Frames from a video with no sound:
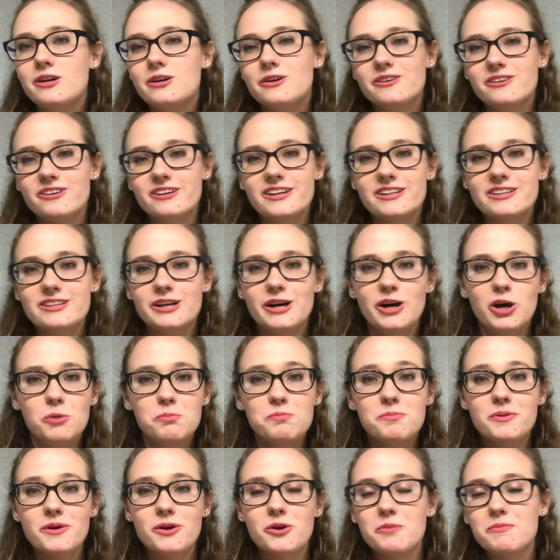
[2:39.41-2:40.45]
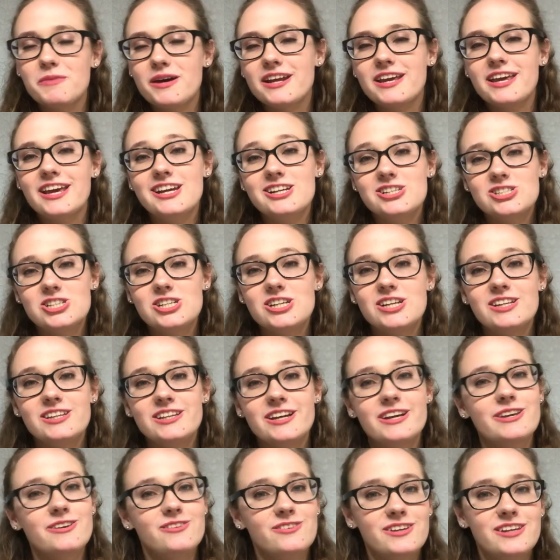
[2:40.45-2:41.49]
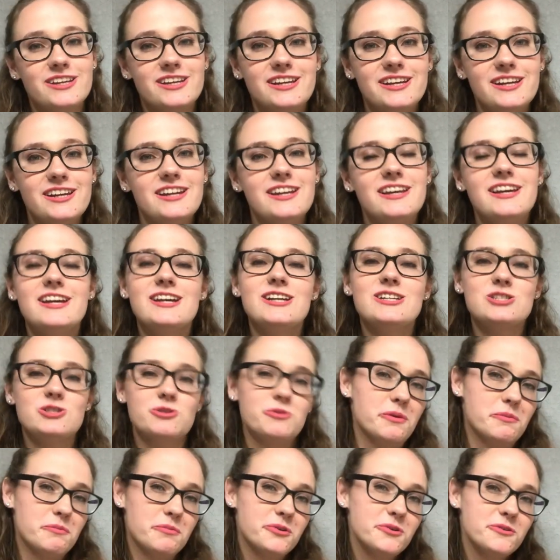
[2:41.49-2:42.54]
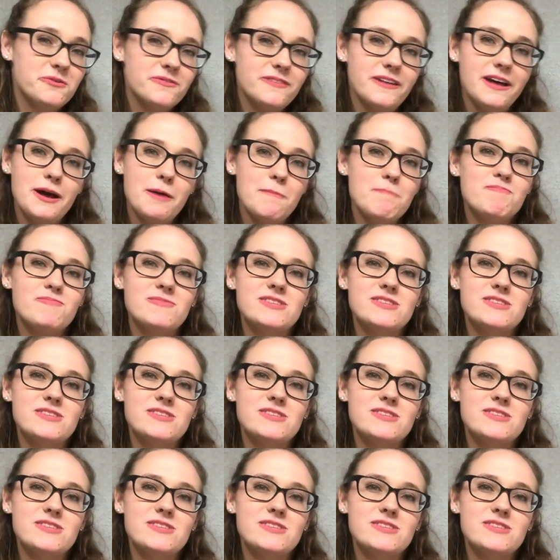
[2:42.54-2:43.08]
or get the help or medication that you need to improve that,